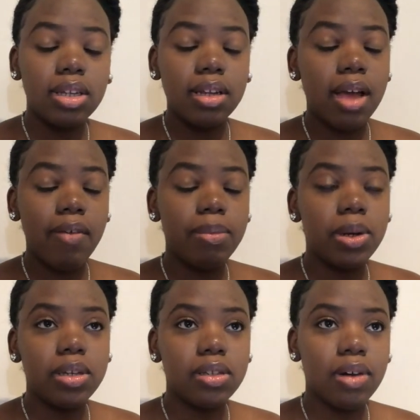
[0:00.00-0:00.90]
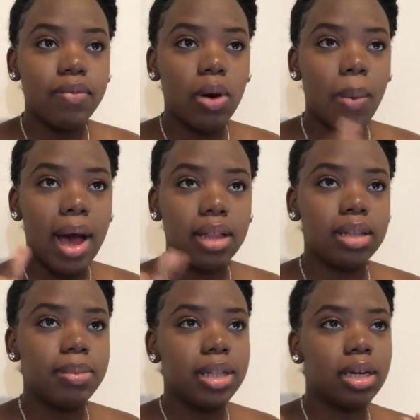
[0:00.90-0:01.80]
I never used to use Twitter a lot, but
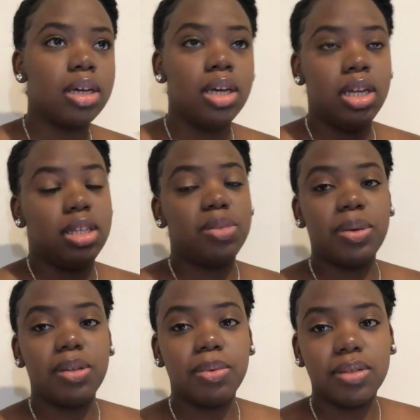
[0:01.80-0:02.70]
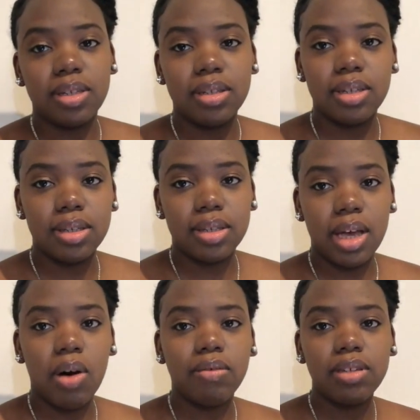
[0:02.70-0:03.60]
like, I recently
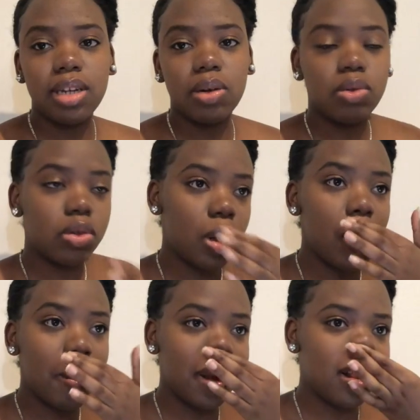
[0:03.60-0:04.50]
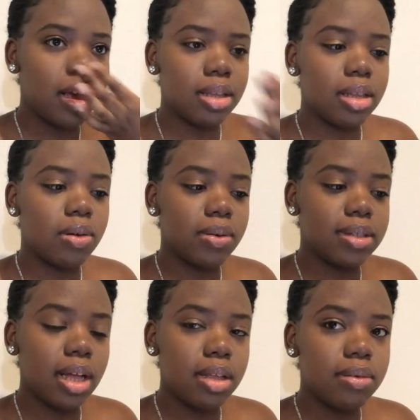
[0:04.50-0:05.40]
like started going back on Twitter and I like love
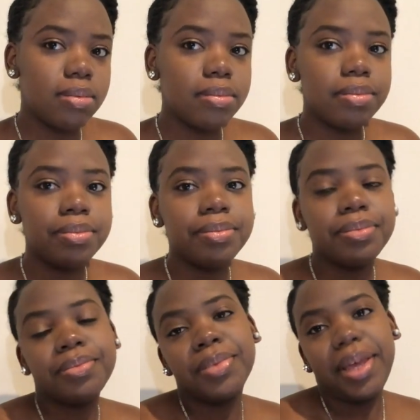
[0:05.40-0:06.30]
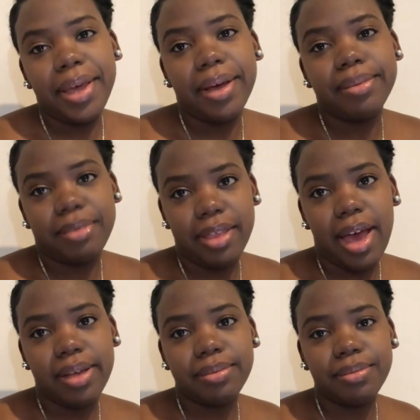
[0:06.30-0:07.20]
Twitter all over again. But it's honestly,
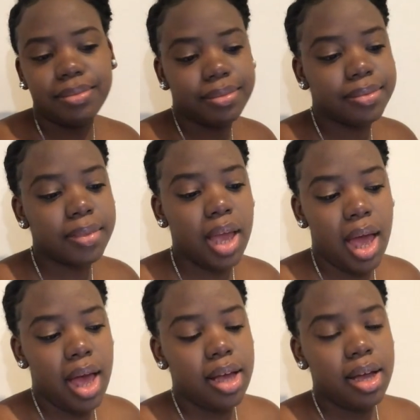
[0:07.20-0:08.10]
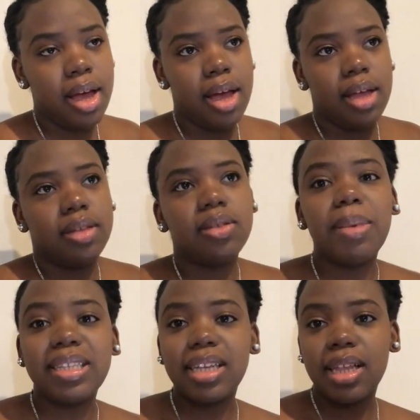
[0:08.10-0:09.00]
I use it as a way to like express
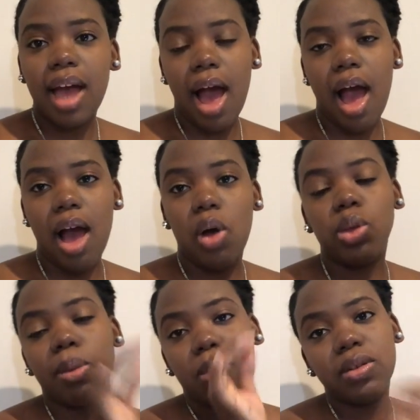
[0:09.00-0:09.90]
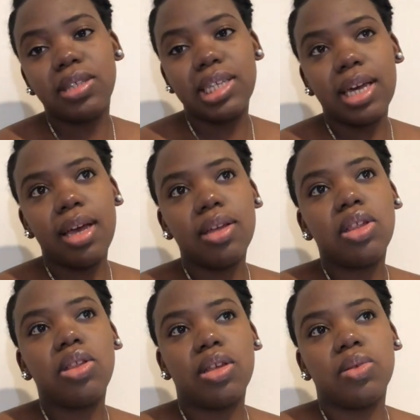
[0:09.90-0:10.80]
myself. Be like, oh my gosh, what a like
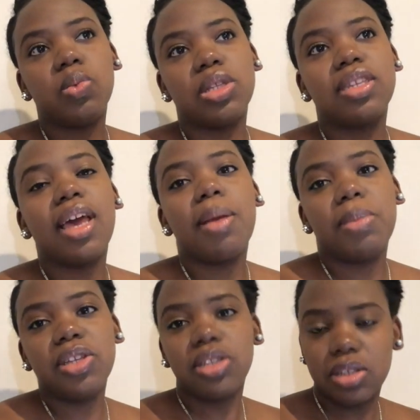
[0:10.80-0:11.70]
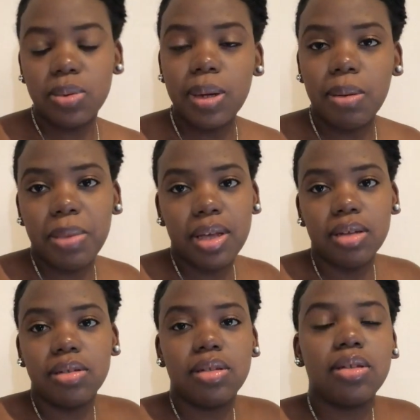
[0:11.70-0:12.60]
the day I had.
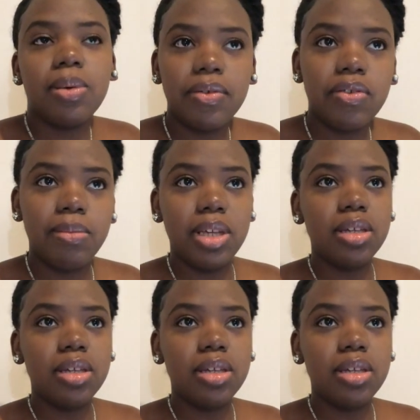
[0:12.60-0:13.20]
Obviously, it's like